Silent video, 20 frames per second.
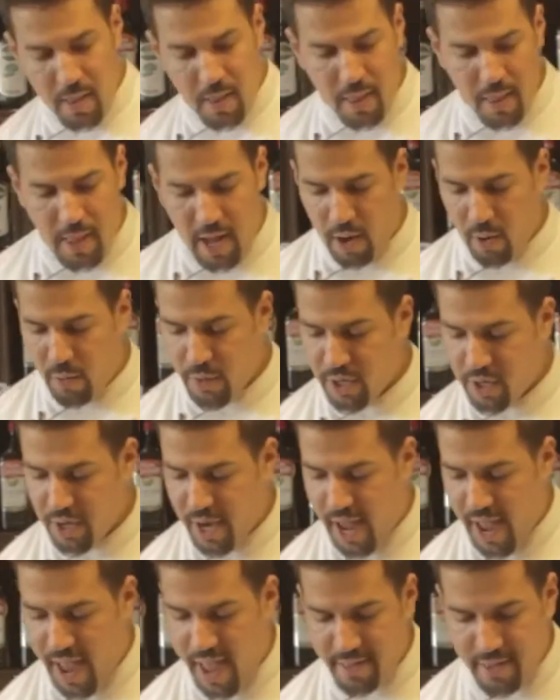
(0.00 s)
Now we're gonna
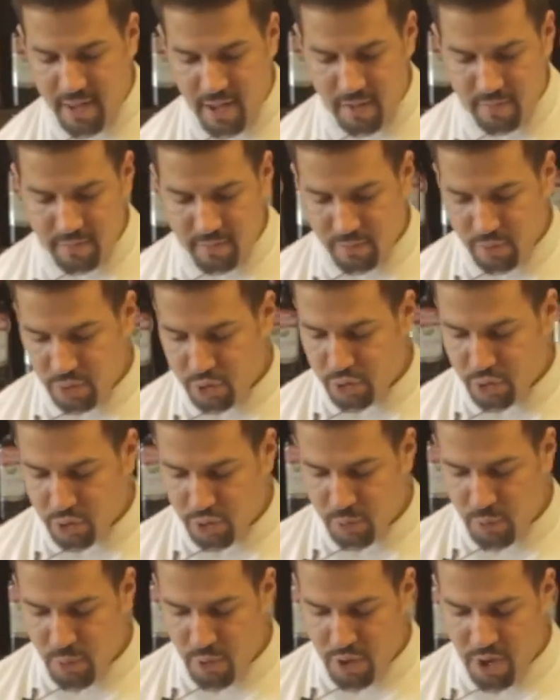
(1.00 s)
add 2
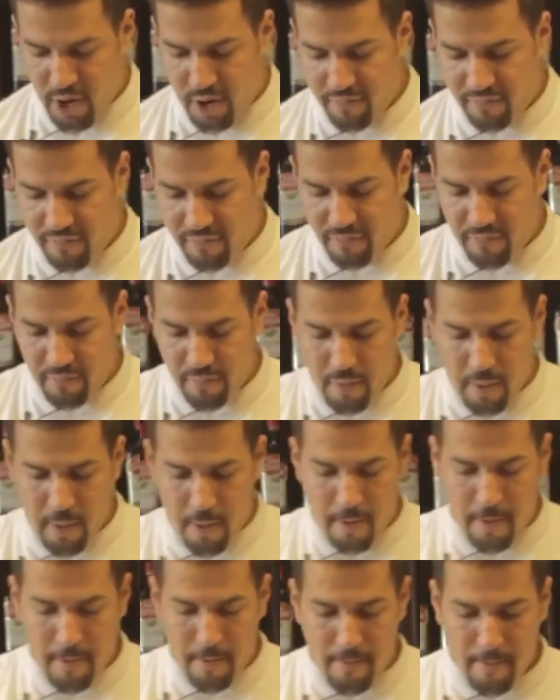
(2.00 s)
spoons of
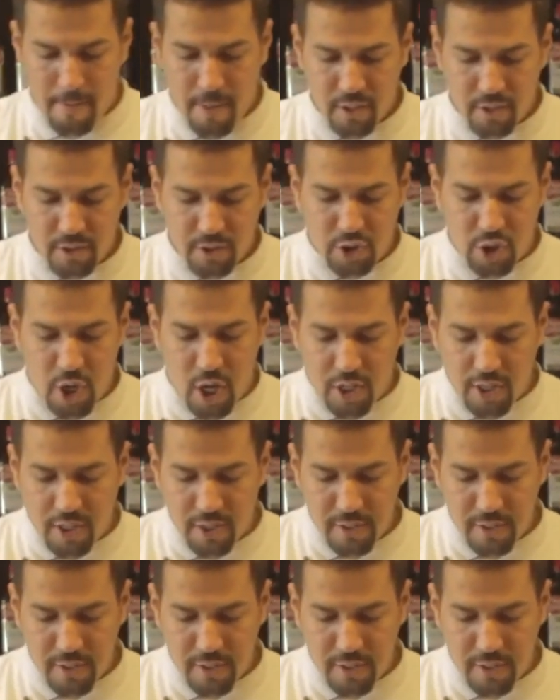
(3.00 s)
stock.